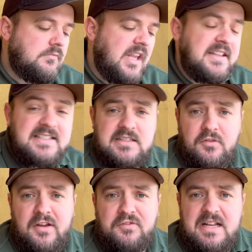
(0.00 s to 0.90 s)
This is the
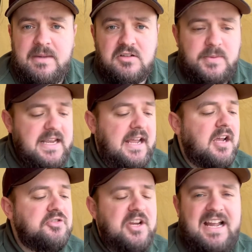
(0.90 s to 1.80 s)
15 meals, but yeah, go
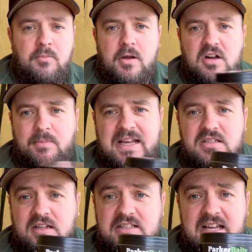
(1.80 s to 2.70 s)
and check out Parker Baits.
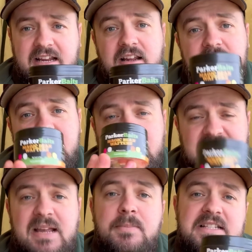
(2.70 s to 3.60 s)
Like I say,
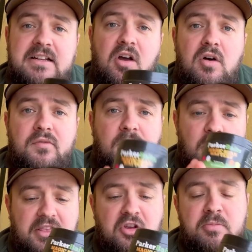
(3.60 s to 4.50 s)
10% off
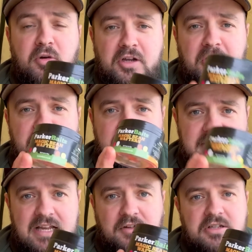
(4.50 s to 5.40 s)
with coupon code
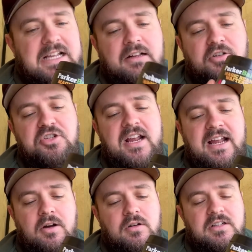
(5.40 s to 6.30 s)
South Coast Angler at
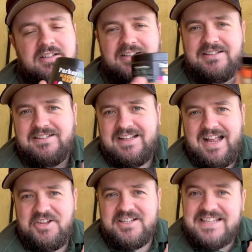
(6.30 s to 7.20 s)
checkout,
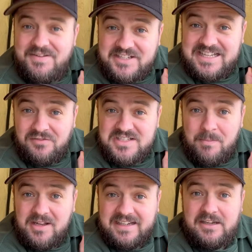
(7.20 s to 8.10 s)
and you can save yourself some
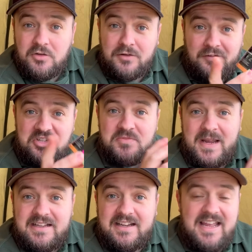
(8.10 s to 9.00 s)
money on the freshest
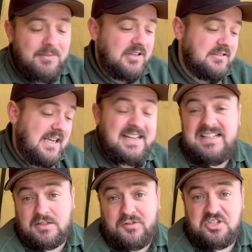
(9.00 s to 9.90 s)
bait in the game. And it
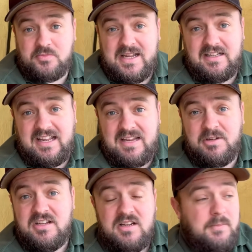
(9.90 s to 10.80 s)
is the freshest bait in the game,
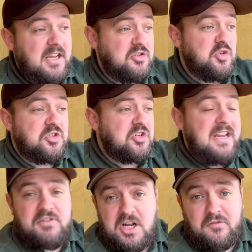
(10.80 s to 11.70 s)
because
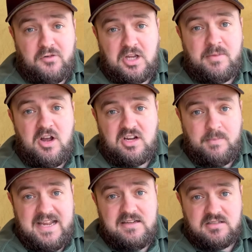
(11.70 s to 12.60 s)
if you don't follow Parker
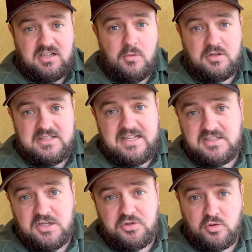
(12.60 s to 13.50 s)
Baits, go onto their
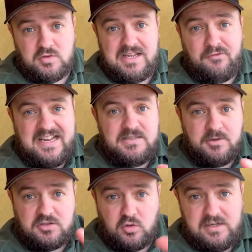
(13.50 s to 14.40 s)
socials, their
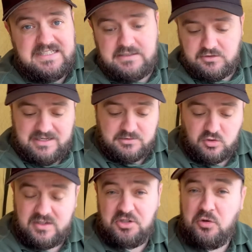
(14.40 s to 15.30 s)
Facebook stories, Instagram
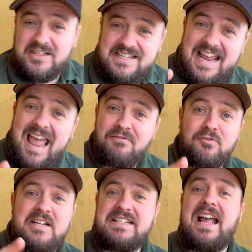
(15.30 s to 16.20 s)
stories, and you can see
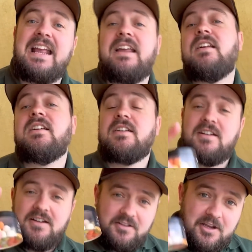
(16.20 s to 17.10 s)
every day
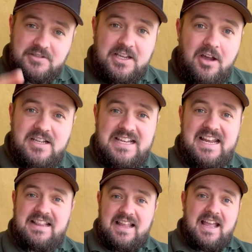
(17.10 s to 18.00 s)
those guys are
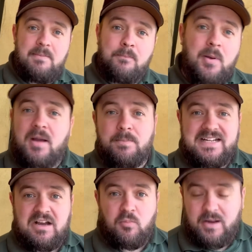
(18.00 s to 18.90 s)
in there pumping
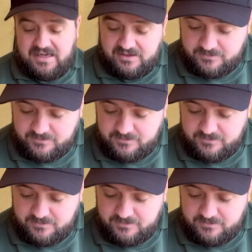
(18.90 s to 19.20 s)
out bait.